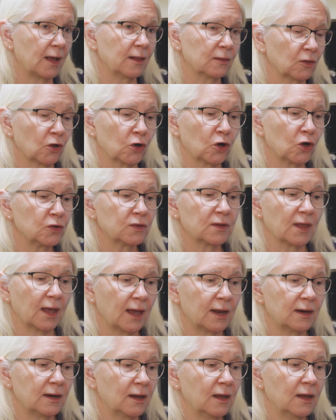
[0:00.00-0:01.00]
I learned
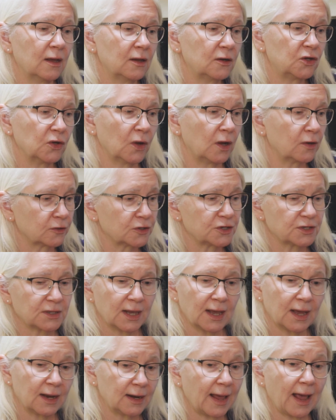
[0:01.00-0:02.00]
that to
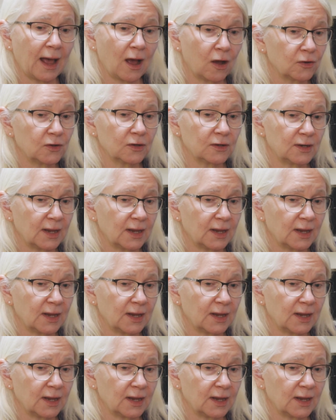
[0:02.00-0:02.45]
understand how to